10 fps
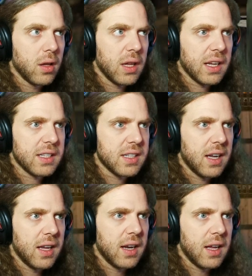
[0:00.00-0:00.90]
I guess
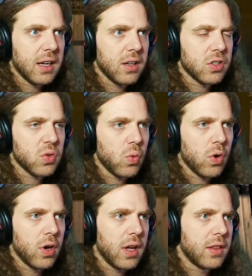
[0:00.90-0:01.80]
not. I could have
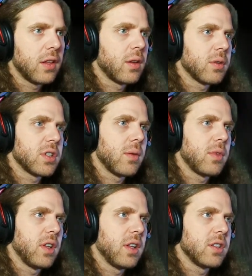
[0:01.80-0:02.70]
sworn. I thought there was
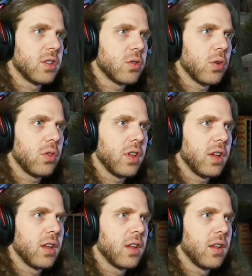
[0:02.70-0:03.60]
something Lens of
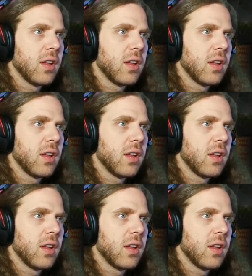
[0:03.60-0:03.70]
Truthy.